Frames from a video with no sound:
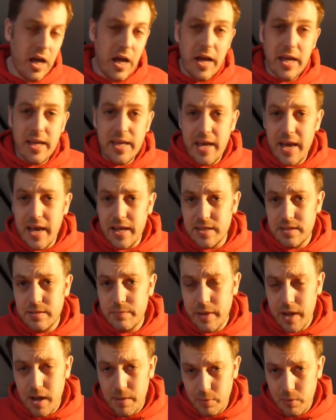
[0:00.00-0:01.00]
yes,
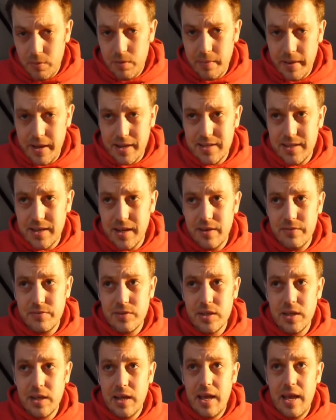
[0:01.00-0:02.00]
big up all you bad
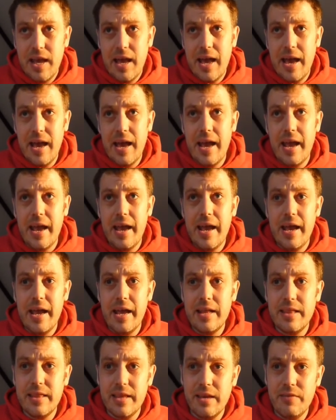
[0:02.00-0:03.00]
selves,
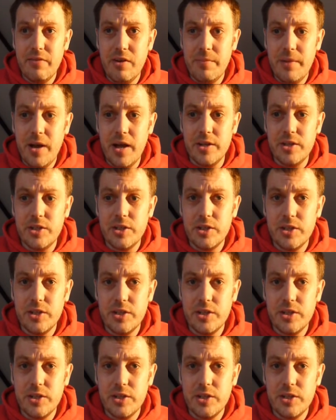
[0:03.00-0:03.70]
and thank you very much.